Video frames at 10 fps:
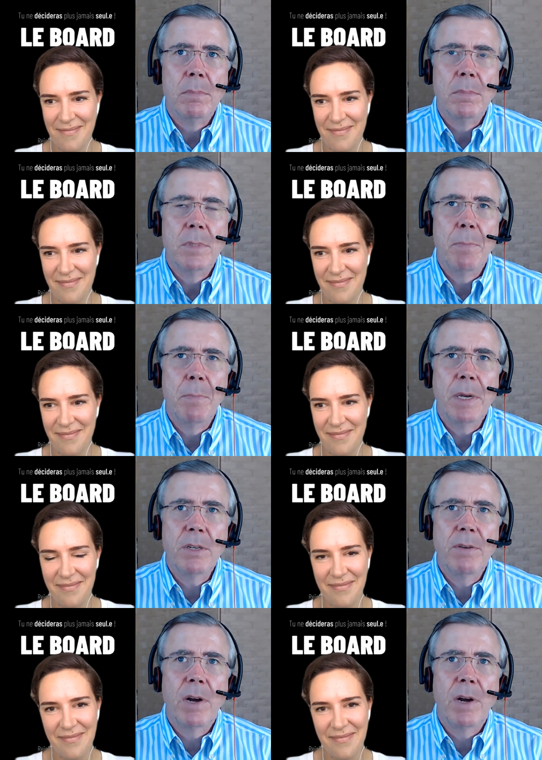Speaker 1: the best
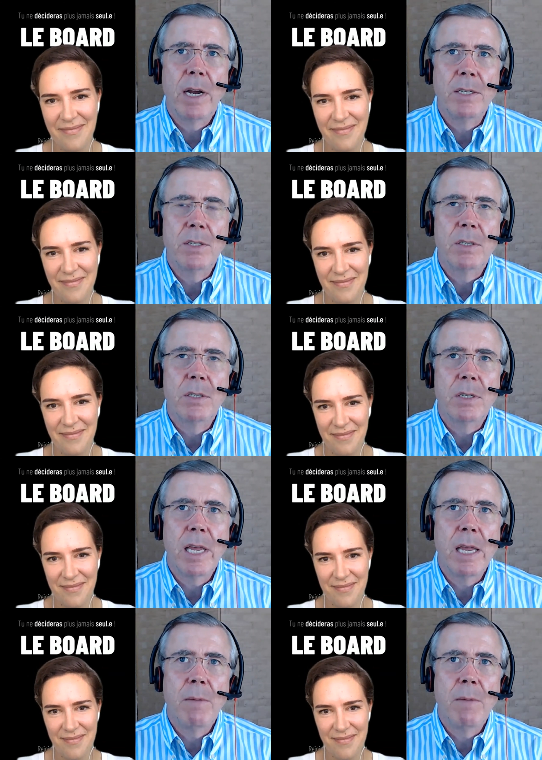advice
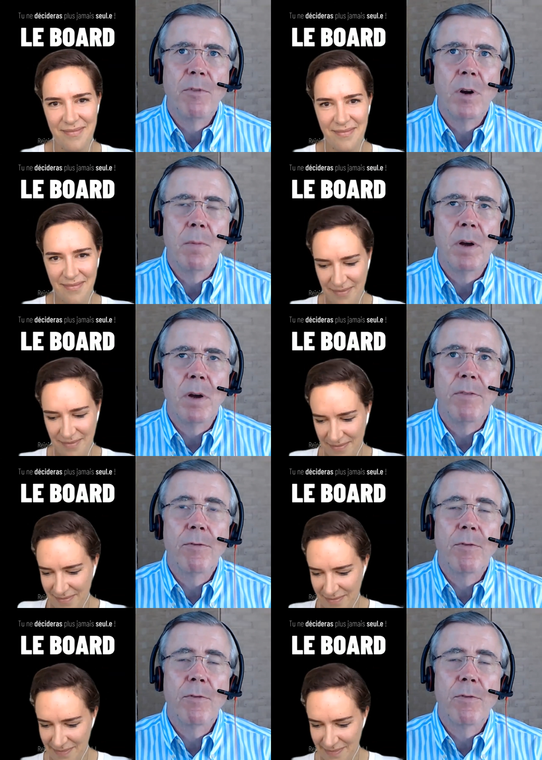came from a
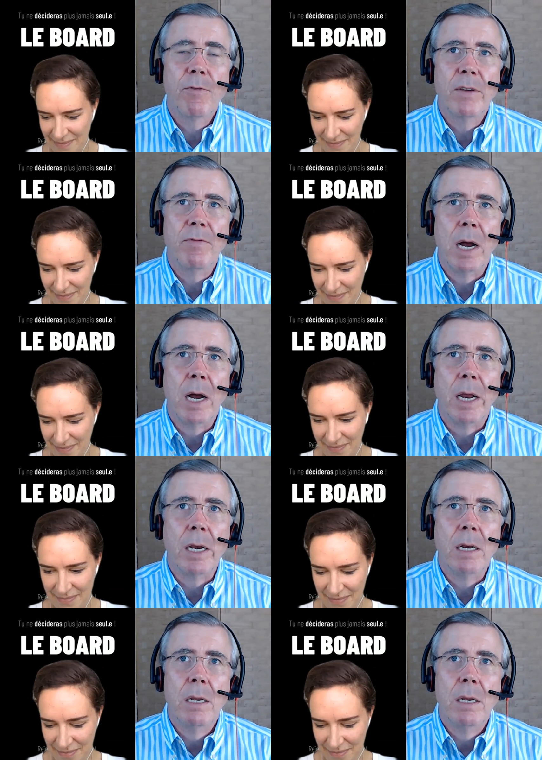friend of
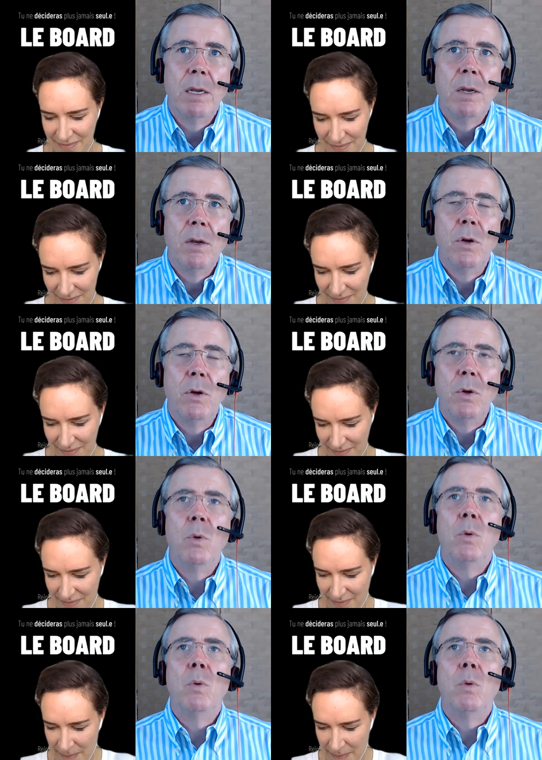mine
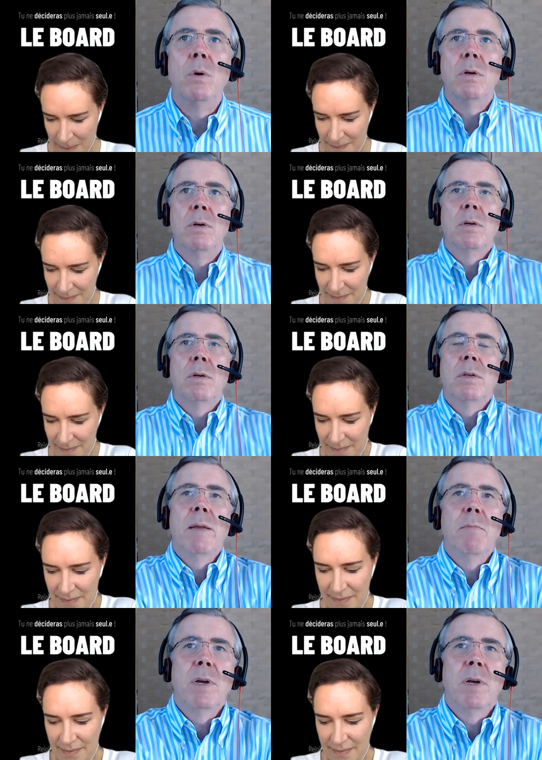who
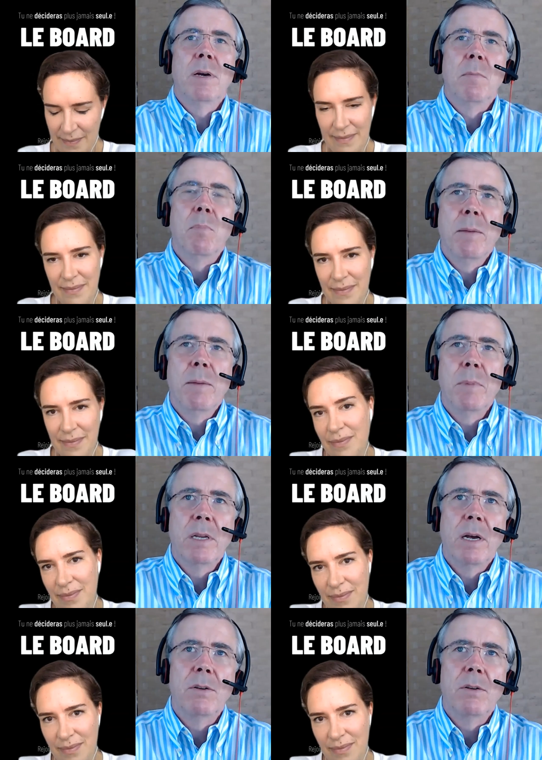named uh, Brad
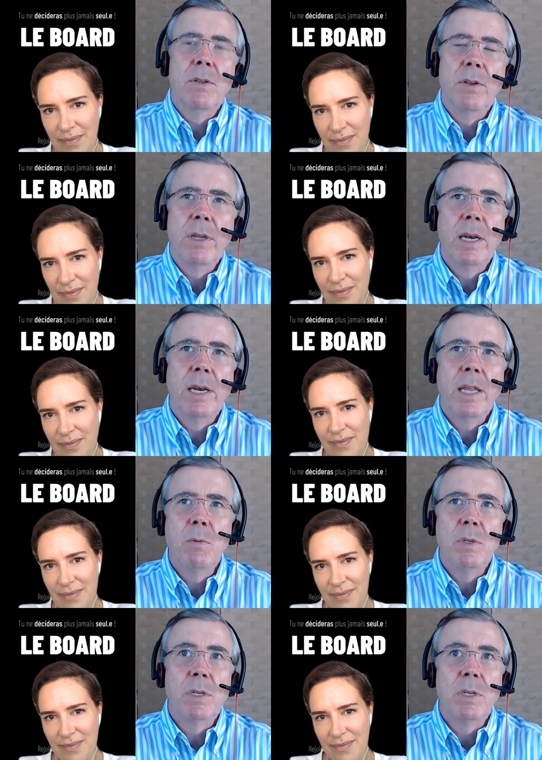McDonald, and he
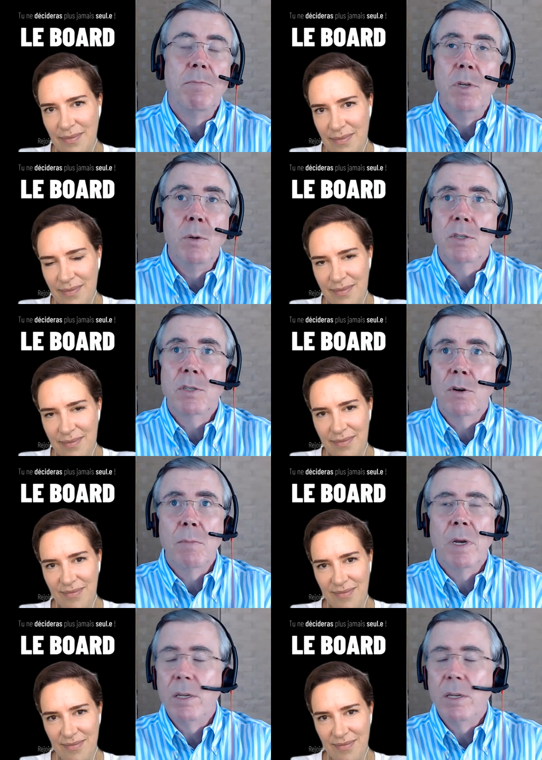was a U.S. Arm,
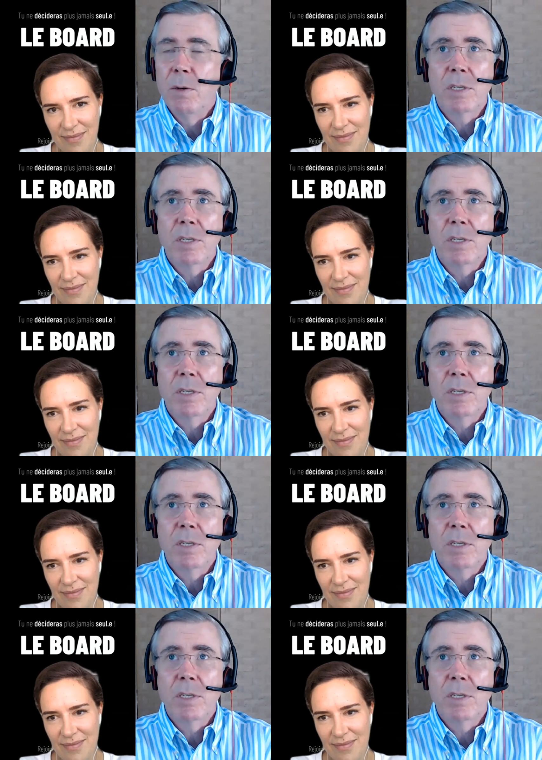a U.S.